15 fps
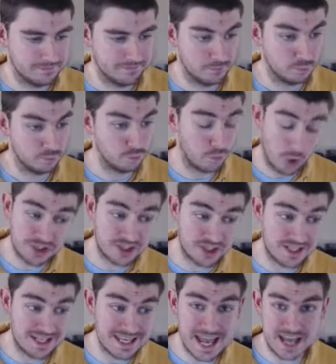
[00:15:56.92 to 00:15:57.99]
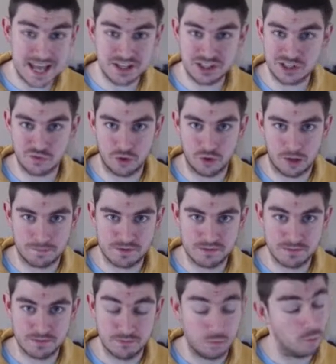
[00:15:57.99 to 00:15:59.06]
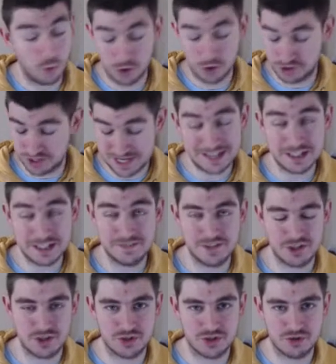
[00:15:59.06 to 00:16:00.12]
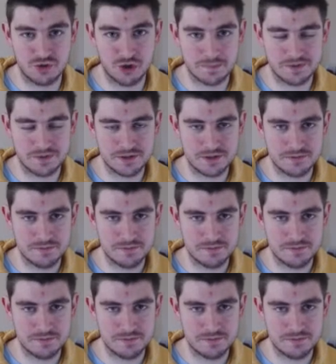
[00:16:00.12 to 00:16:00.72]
Worse than EA screw ups worse than Activision screw ups.